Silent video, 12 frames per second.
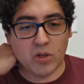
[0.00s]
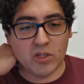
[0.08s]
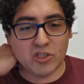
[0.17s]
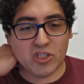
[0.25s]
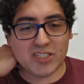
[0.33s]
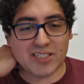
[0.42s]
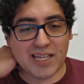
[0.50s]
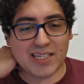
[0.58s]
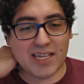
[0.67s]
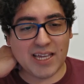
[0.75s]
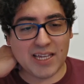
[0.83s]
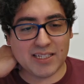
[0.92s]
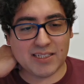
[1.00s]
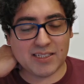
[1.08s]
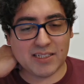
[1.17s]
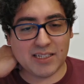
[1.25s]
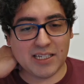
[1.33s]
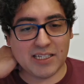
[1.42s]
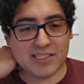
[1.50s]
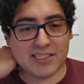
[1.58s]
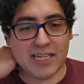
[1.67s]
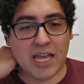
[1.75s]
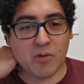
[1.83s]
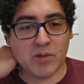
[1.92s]
just like us it's
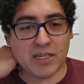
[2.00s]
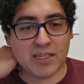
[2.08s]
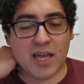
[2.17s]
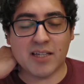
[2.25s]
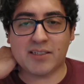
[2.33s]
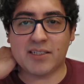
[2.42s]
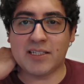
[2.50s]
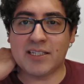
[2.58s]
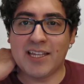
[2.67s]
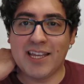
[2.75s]
now in a constant